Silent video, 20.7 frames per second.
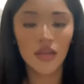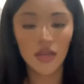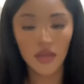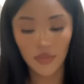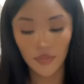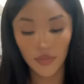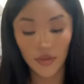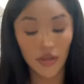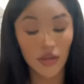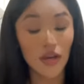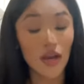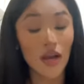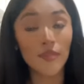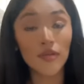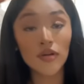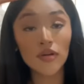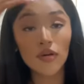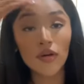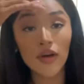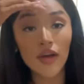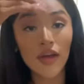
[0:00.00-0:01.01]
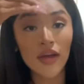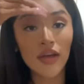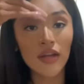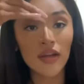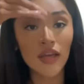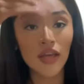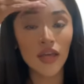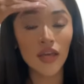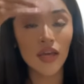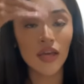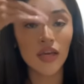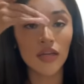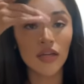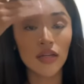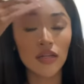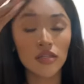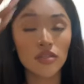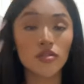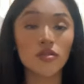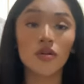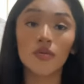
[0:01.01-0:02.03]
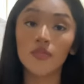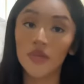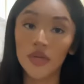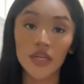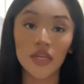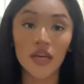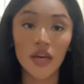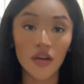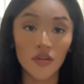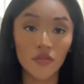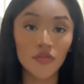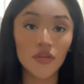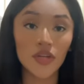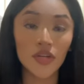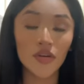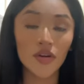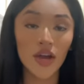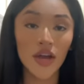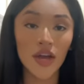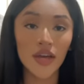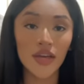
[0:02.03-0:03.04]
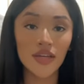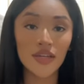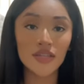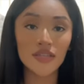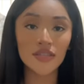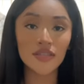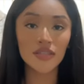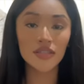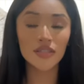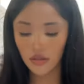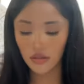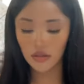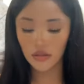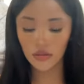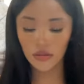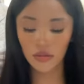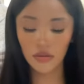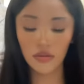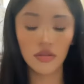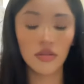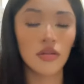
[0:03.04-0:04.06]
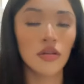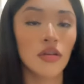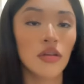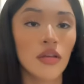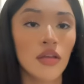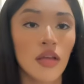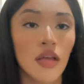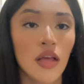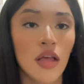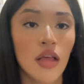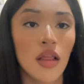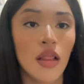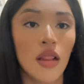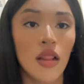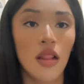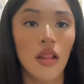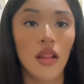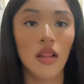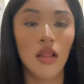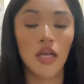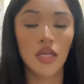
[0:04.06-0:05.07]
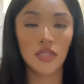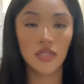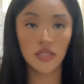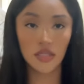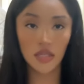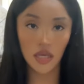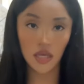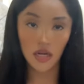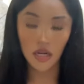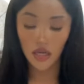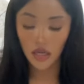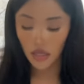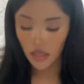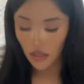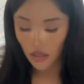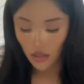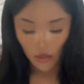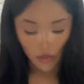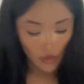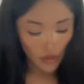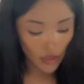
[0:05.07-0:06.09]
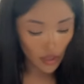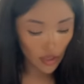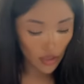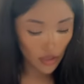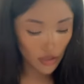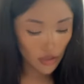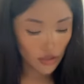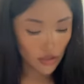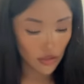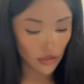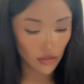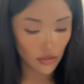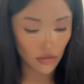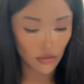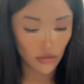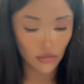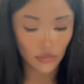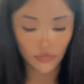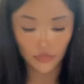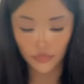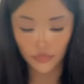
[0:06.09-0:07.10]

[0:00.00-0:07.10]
but I'm going to go ahead and do a money count for you guys. So let's get it. Okay, so